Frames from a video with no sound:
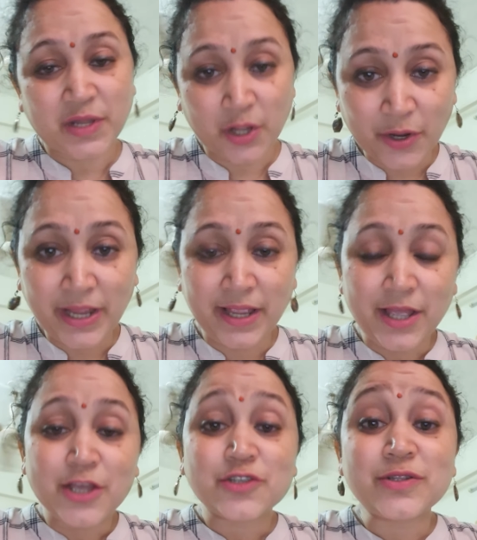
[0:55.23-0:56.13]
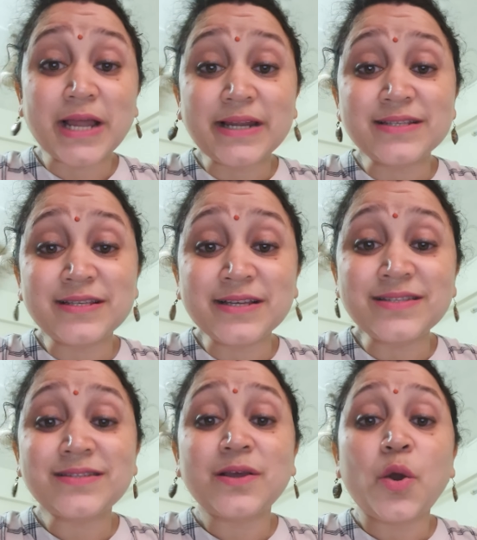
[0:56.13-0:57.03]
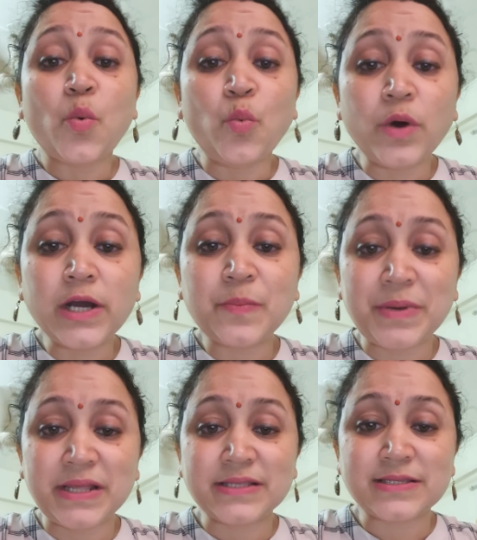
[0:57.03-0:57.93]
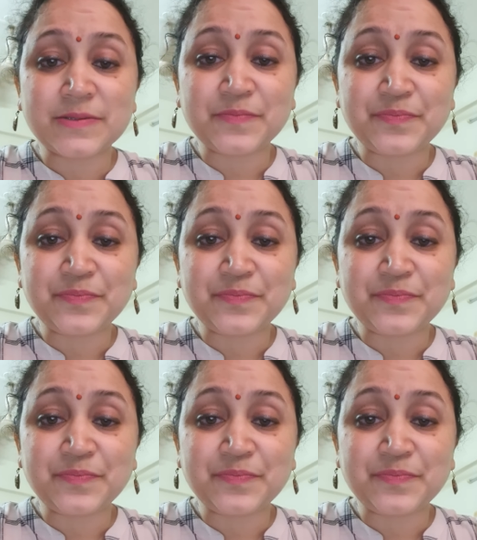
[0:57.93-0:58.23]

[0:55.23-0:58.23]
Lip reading: Okay, so that is his workplace.